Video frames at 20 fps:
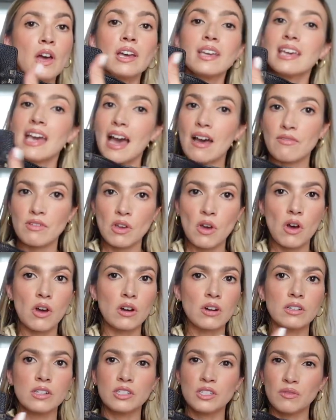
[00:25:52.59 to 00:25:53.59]

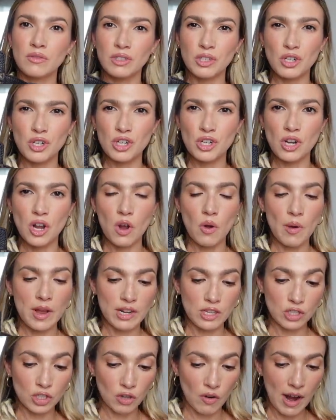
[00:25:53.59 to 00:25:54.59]
caviar doesn't really show
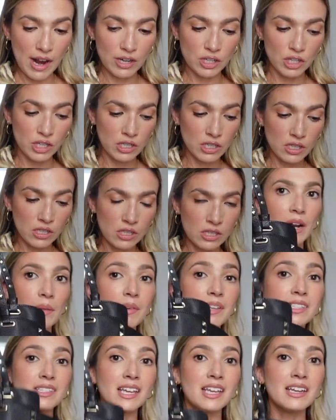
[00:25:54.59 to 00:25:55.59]
any scratches. And I'm
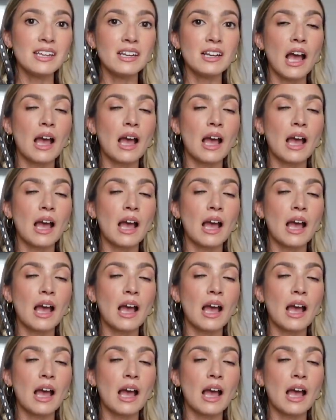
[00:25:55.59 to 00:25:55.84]
excited.